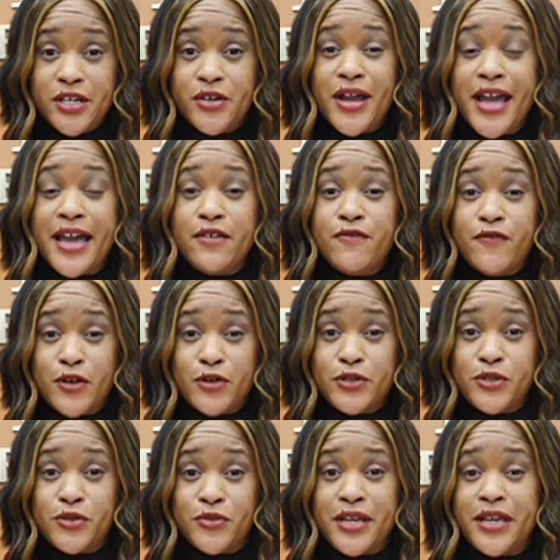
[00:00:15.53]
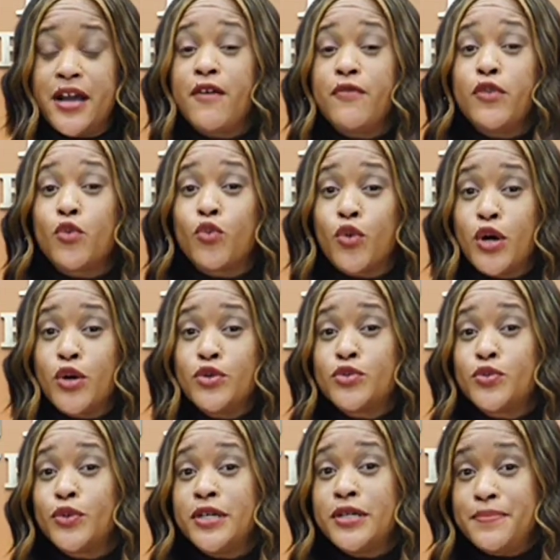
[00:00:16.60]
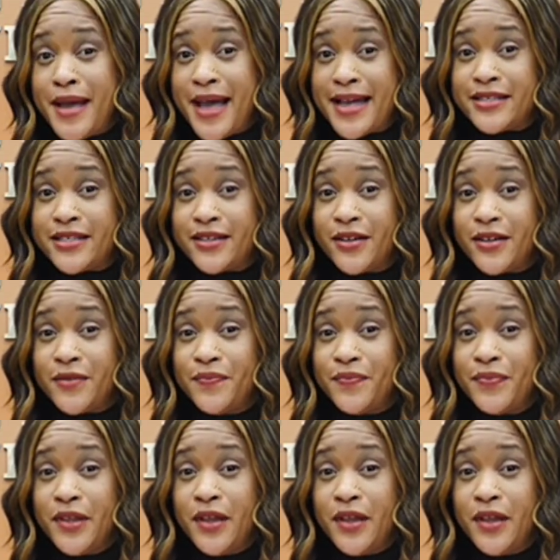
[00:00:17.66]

year anniversary of the Rosewood Massacre.